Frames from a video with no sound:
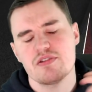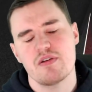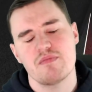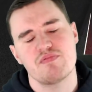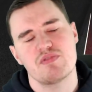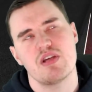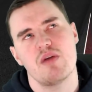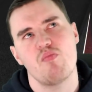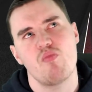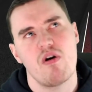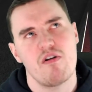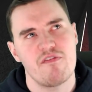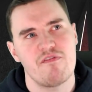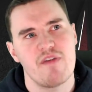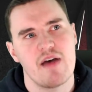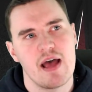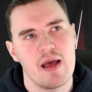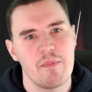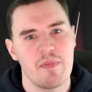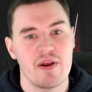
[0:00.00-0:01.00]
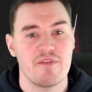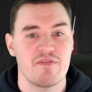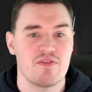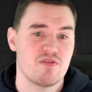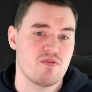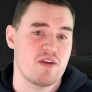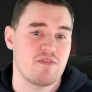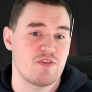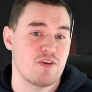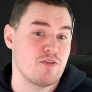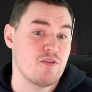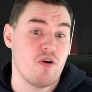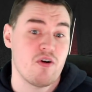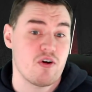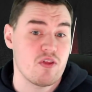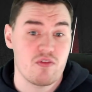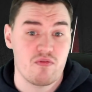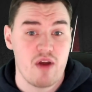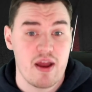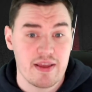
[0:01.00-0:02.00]
somewhat fair, but if you've not
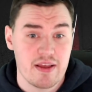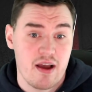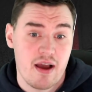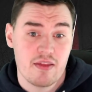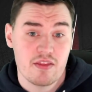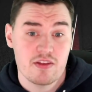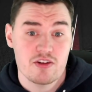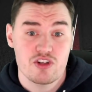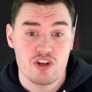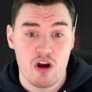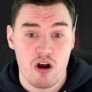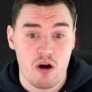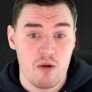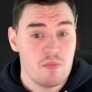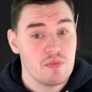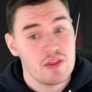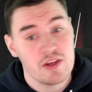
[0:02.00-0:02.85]
got the right guy on the job,